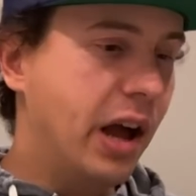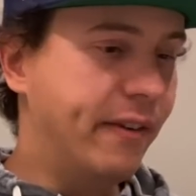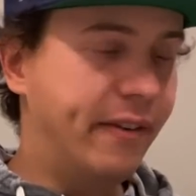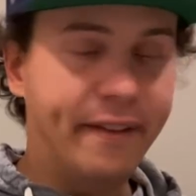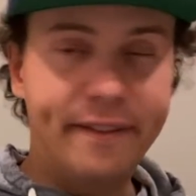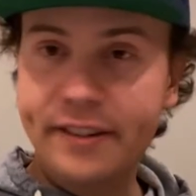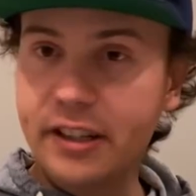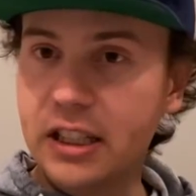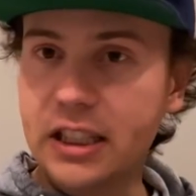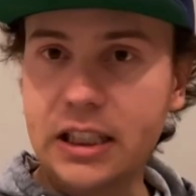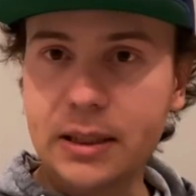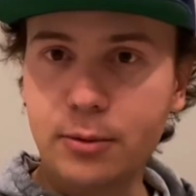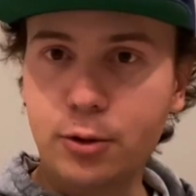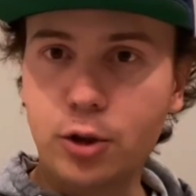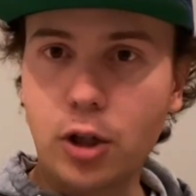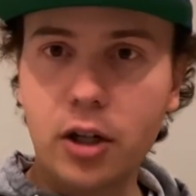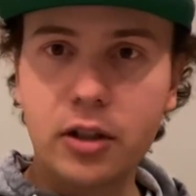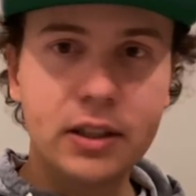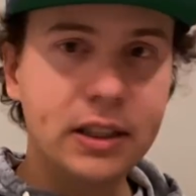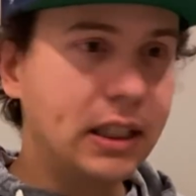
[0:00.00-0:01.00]
if I feel like I'm
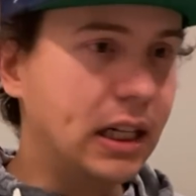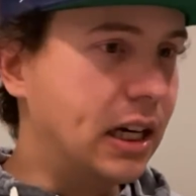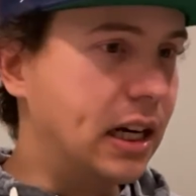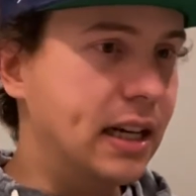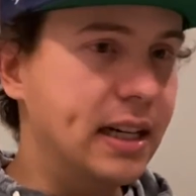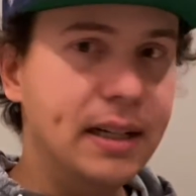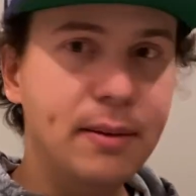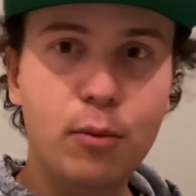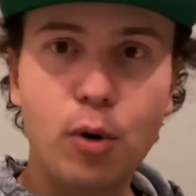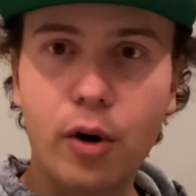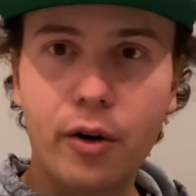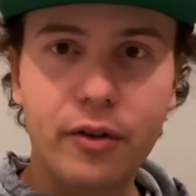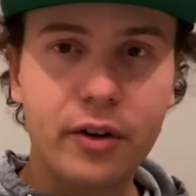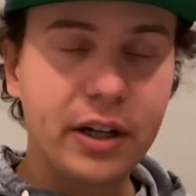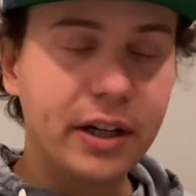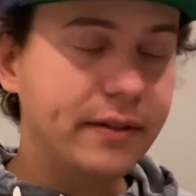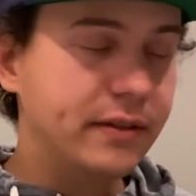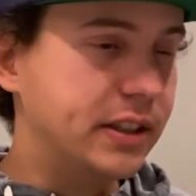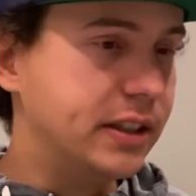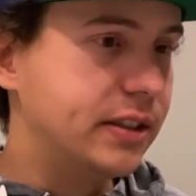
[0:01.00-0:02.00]
struggling and I need more
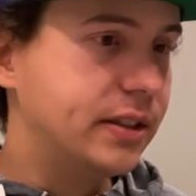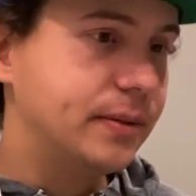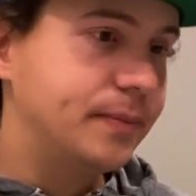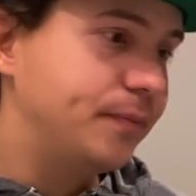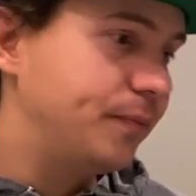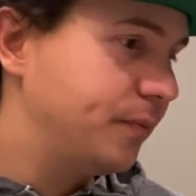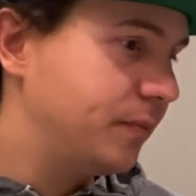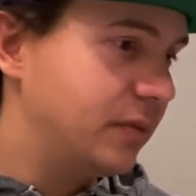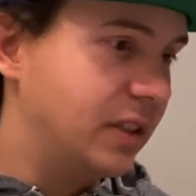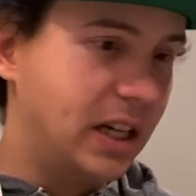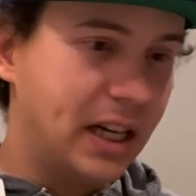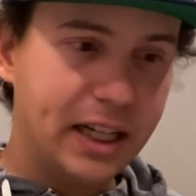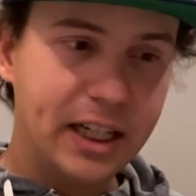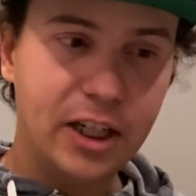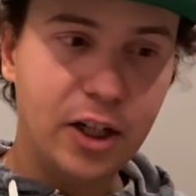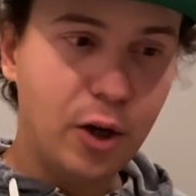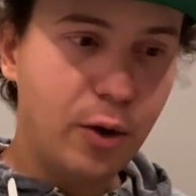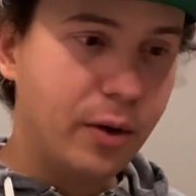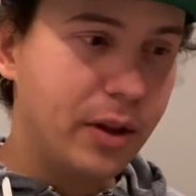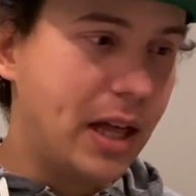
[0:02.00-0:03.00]
forgiveness, then I
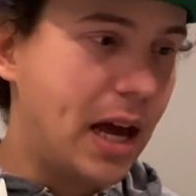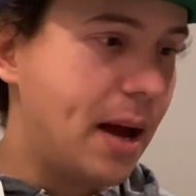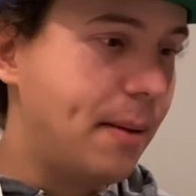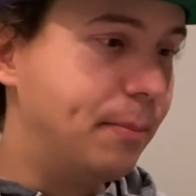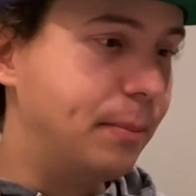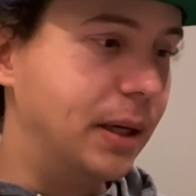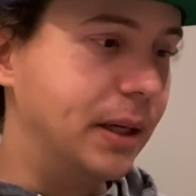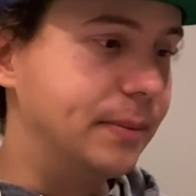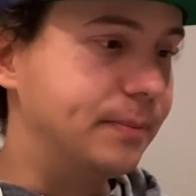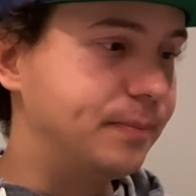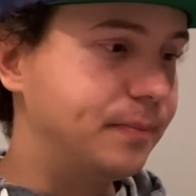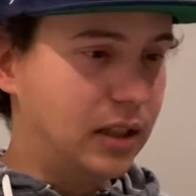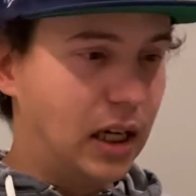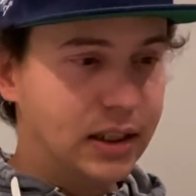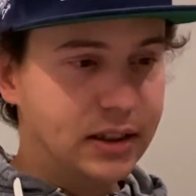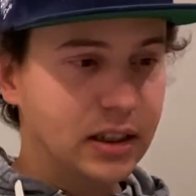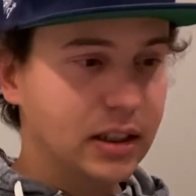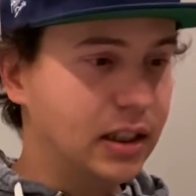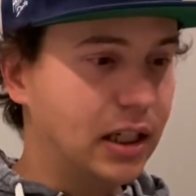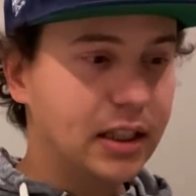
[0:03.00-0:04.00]
can go to that. But
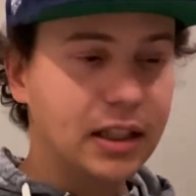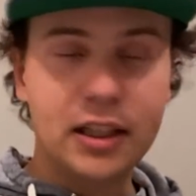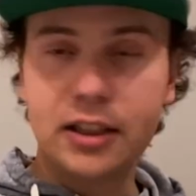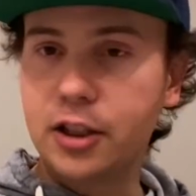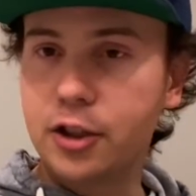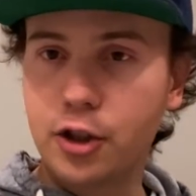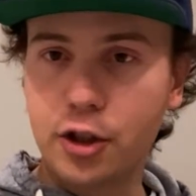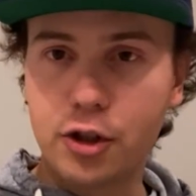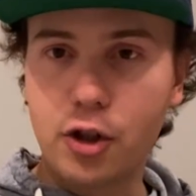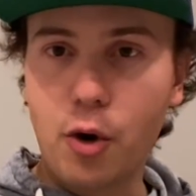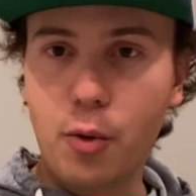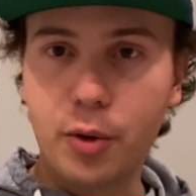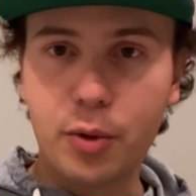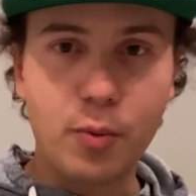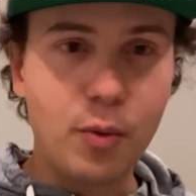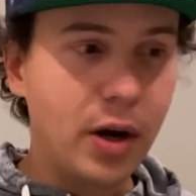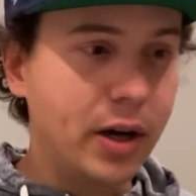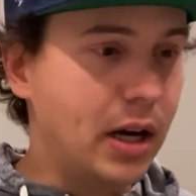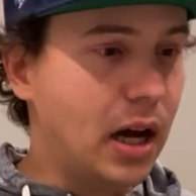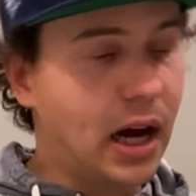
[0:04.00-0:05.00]
ideally, I'd like to just go with
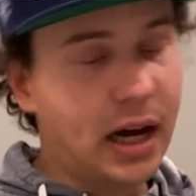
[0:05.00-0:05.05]
one.